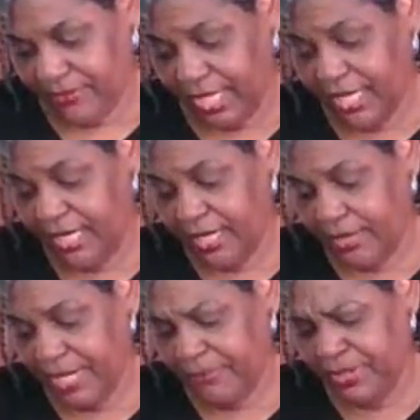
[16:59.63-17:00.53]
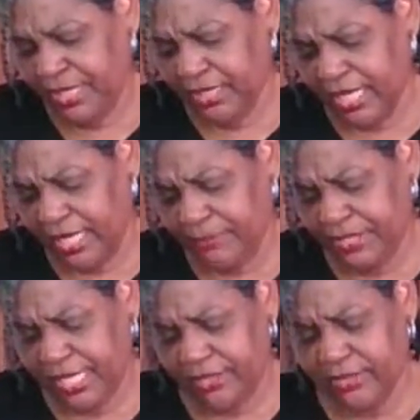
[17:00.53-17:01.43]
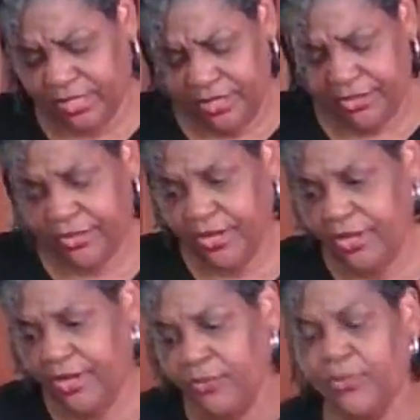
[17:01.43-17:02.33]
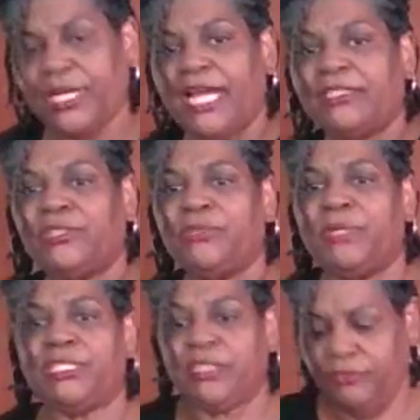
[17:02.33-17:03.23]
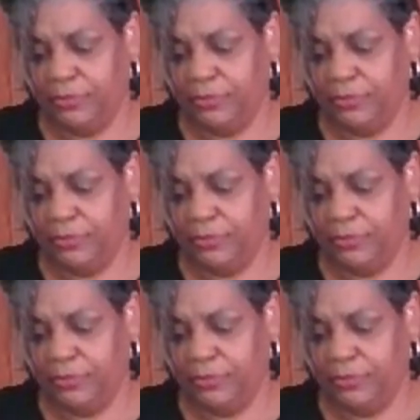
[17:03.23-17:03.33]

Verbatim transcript: And I'm not putting a lot of potatoes in here. We're not too much of